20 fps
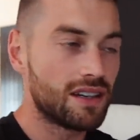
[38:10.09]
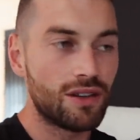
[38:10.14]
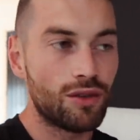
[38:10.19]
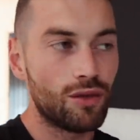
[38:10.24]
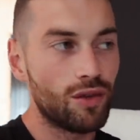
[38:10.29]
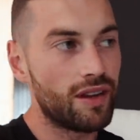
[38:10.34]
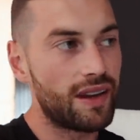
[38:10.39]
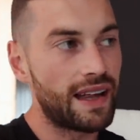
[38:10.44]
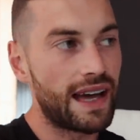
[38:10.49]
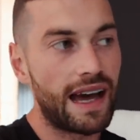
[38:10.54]

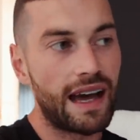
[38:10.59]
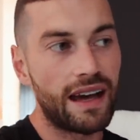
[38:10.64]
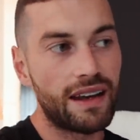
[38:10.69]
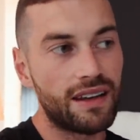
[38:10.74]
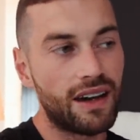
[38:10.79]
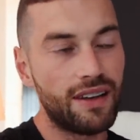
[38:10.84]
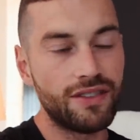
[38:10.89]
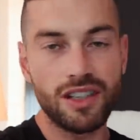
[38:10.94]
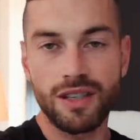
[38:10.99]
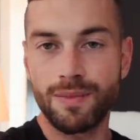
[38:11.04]
all of that,
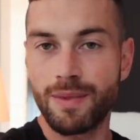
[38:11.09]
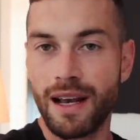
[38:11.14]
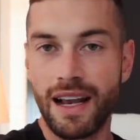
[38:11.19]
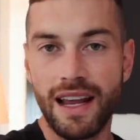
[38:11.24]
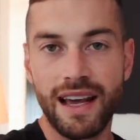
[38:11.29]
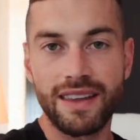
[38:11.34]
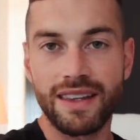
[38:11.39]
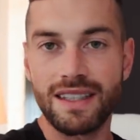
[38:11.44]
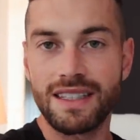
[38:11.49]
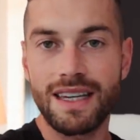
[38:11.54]
and I've just been
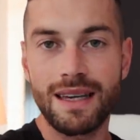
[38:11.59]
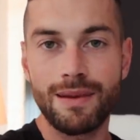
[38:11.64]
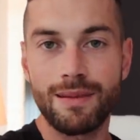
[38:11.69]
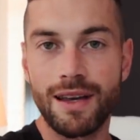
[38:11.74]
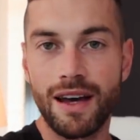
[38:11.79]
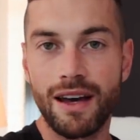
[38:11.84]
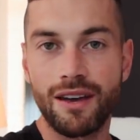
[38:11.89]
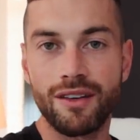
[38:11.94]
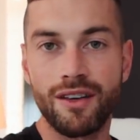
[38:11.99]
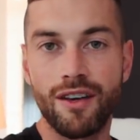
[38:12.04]
letting the team
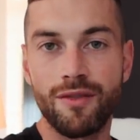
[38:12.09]
down.